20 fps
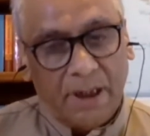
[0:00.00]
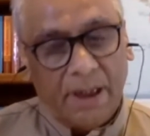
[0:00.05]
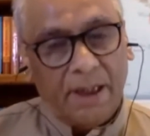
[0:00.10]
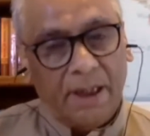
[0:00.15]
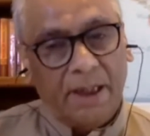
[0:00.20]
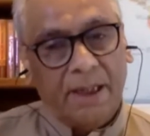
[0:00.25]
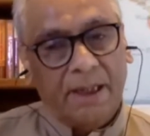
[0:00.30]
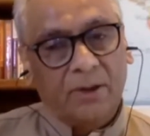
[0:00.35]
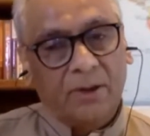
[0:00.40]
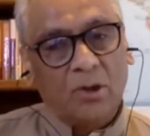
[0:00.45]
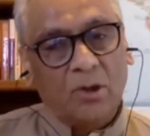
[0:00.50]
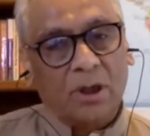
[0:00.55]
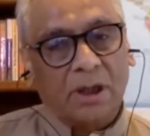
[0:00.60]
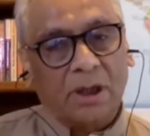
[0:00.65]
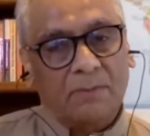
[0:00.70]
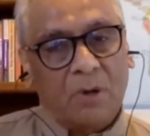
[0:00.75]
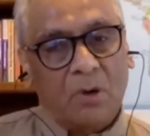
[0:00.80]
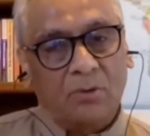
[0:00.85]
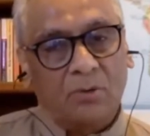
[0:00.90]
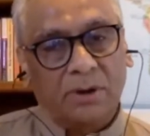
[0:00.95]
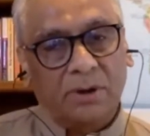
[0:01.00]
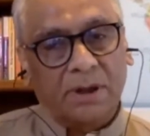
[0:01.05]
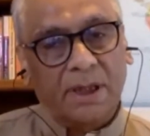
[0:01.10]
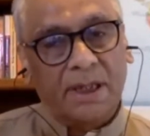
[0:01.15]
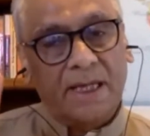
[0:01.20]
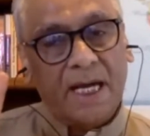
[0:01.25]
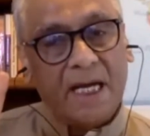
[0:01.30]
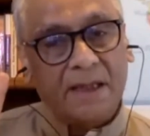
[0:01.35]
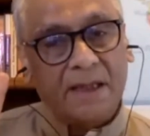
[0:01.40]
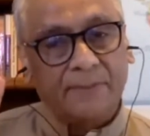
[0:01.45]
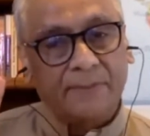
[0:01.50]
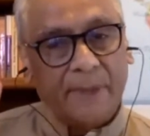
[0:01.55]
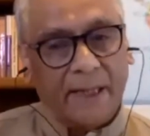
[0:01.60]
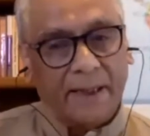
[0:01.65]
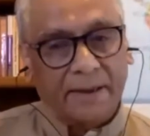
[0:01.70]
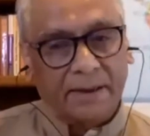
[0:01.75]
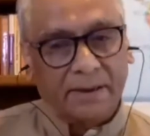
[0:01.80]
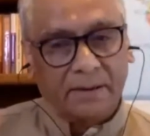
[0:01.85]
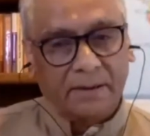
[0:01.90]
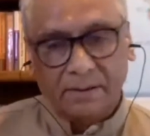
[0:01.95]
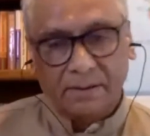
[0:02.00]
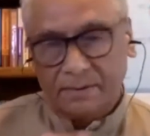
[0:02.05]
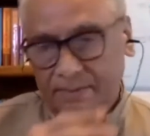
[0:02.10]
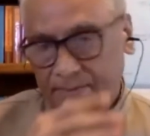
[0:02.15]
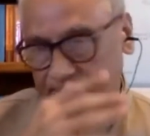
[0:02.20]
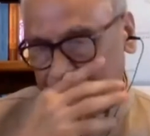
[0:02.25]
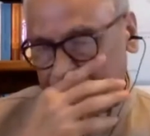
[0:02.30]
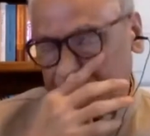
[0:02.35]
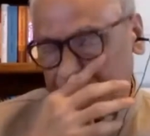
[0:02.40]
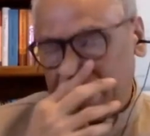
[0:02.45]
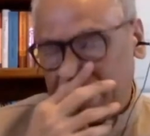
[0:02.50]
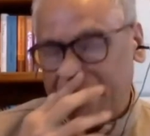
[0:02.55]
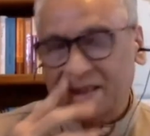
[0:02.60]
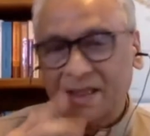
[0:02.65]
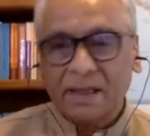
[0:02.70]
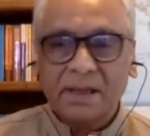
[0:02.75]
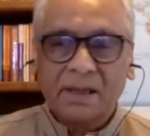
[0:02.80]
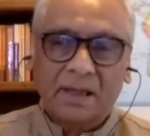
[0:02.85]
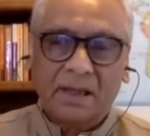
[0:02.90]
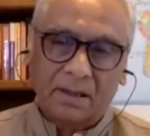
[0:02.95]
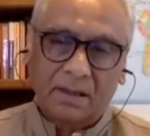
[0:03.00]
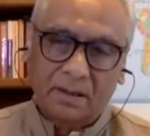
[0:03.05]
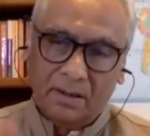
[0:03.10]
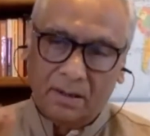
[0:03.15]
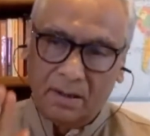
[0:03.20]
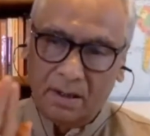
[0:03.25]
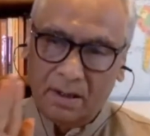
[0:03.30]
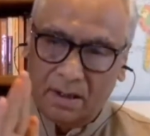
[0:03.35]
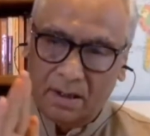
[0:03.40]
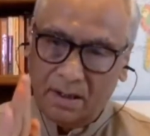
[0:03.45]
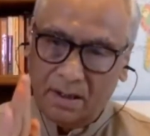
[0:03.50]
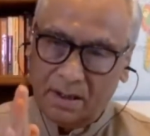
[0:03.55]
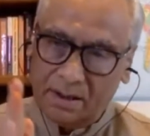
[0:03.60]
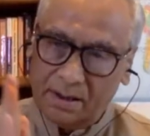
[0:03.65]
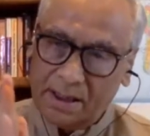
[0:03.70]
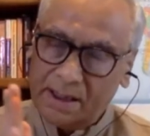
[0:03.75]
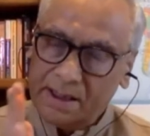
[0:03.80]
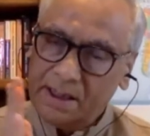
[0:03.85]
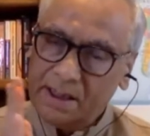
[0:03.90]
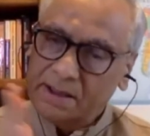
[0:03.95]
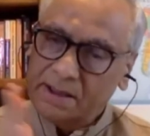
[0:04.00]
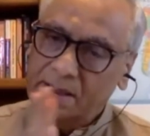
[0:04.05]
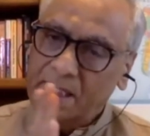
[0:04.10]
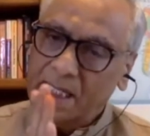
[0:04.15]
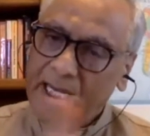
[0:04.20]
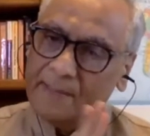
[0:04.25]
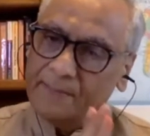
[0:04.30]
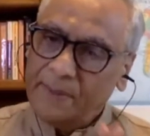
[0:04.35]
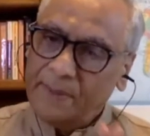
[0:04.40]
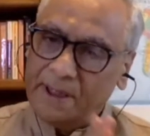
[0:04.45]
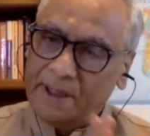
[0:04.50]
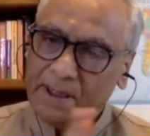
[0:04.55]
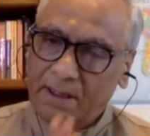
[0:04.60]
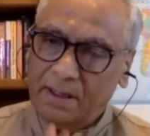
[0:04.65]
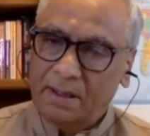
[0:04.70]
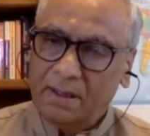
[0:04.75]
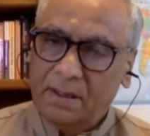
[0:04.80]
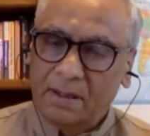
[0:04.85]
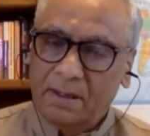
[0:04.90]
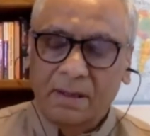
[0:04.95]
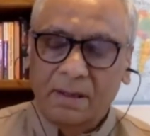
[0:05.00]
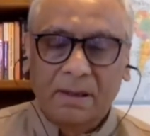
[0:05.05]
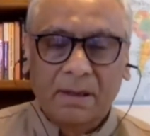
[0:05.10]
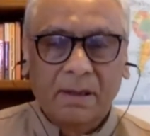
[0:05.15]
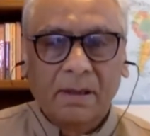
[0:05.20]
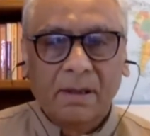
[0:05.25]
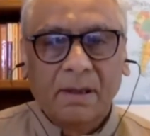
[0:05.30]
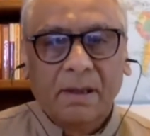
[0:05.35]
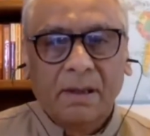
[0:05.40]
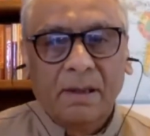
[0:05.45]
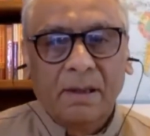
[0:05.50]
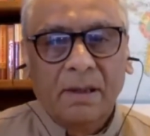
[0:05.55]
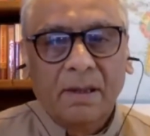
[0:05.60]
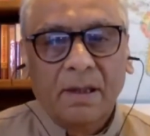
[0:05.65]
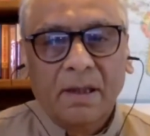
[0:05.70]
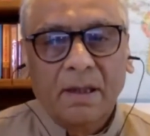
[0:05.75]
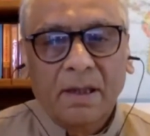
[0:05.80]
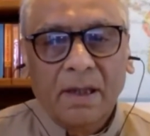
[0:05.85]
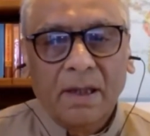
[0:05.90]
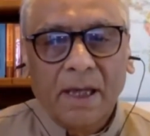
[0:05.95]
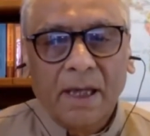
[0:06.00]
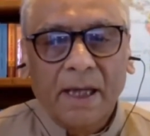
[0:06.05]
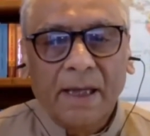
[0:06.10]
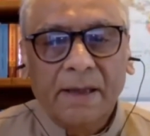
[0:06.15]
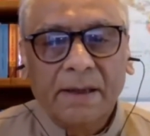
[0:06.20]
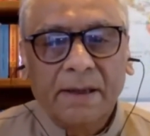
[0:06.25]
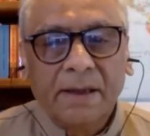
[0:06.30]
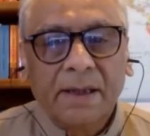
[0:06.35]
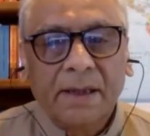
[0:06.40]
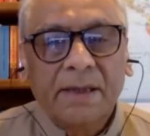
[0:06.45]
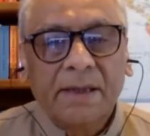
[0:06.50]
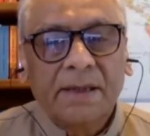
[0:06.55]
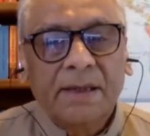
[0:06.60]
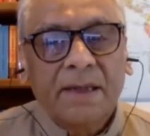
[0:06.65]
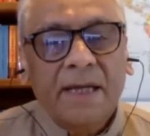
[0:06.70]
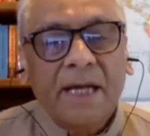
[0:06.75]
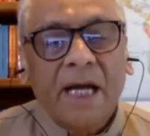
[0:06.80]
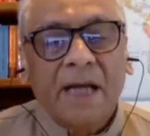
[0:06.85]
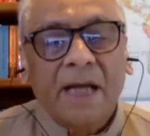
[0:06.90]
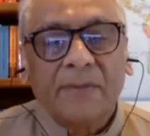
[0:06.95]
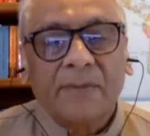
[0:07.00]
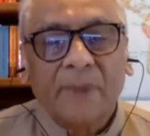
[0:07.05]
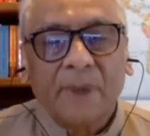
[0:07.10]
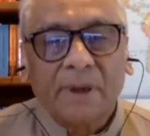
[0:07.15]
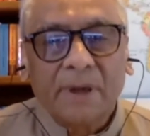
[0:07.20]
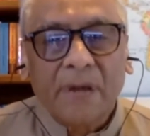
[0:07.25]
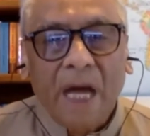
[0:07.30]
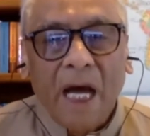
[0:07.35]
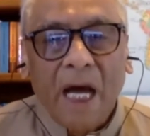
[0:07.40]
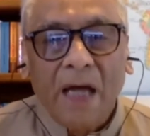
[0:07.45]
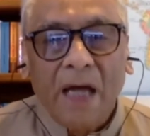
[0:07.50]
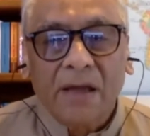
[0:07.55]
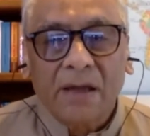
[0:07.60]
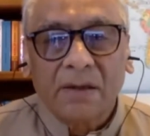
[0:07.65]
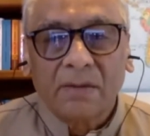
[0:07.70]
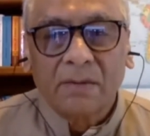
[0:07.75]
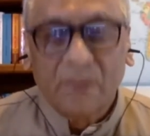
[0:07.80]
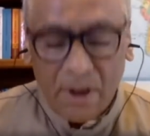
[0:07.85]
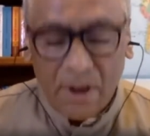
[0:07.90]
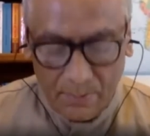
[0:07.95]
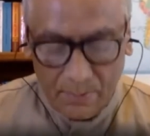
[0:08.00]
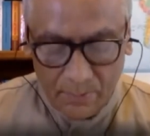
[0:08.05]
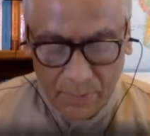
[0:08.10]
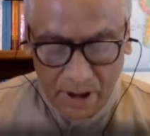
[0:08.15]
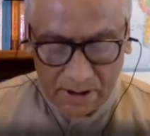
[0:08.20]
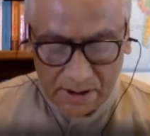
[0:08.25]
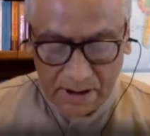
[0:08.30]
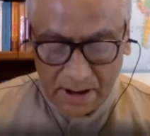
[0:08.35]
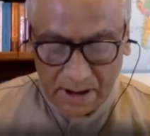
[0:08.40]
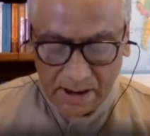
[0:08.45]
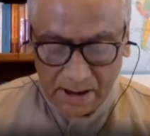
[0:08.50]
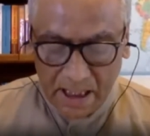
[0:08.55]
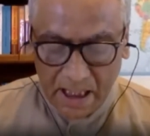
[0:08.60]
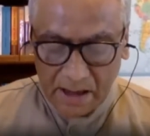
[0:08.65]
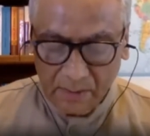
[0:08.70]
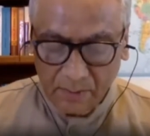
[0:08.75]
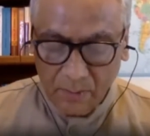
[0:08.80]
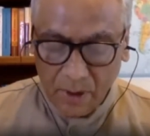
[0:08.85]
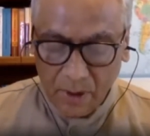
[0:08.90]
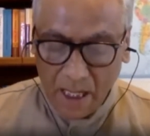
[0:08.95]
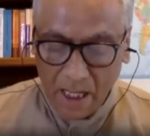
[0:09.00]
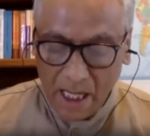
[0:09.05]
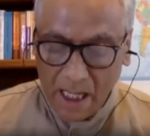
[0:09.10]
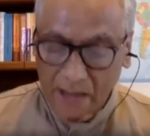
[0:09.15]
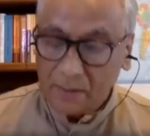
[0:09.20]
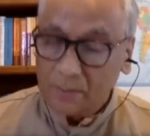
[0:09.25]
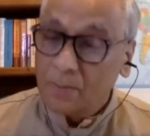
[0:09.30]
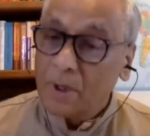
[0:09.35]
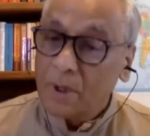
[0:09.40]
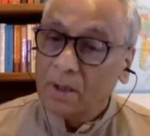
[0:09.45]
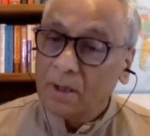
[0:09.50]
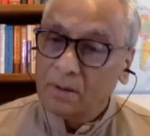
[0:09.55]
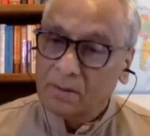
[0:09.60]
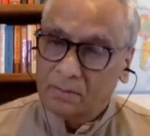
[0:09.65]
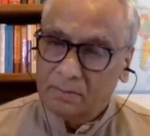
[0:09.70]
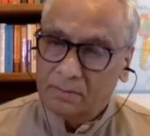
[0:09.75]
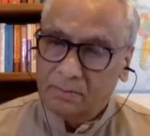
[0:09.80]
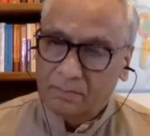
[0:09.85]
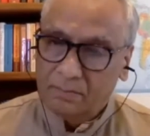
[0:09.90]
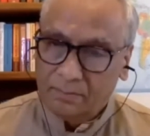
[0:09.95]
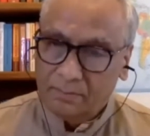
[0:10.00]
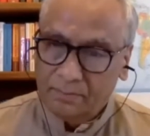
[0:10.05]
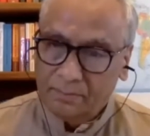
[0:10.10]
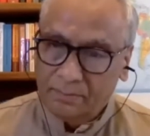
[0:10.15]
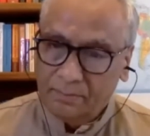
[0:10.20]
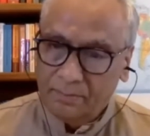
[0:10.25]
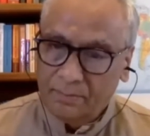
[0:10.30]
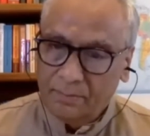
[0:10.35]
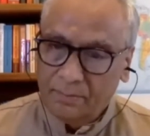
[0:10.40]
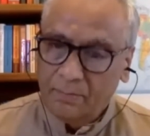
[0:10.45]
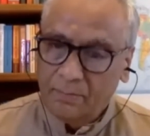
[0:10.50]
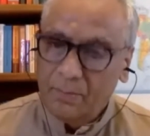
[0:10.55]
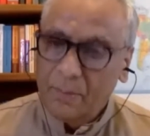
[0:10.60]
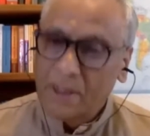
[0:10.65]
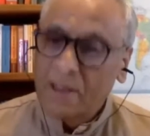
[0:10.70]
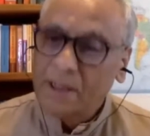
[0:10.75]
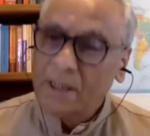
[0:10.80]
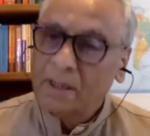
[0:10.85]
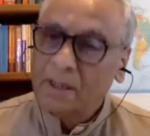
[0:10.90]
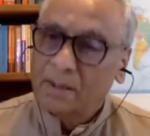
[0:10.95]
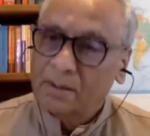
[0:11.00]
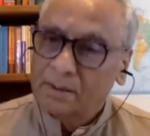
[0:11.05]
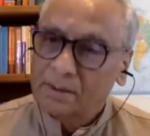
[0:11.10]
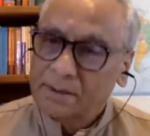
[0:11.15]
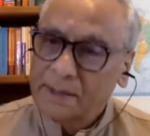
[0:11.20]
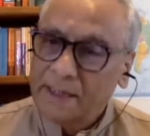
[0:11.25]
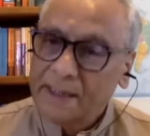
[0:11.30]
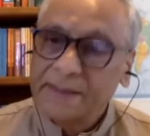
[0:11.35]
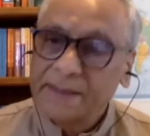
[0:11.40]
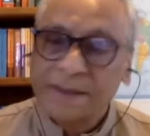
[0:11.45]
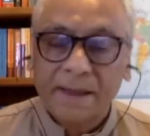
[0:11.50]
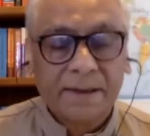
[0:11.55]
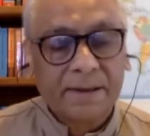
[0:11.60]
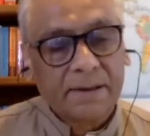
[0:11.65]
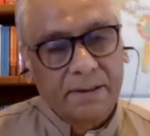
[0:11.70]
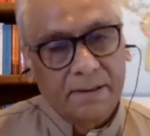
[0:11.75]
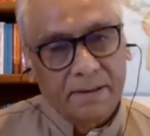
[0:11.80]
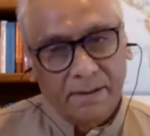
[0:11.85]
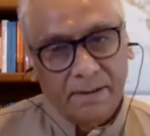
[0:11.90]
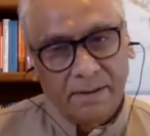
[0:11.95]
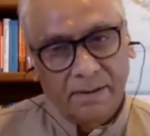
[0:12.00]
He talked about three aspects. Prasanna, that is the happy. And these three aspects, prasannatma, atma, mana, senses.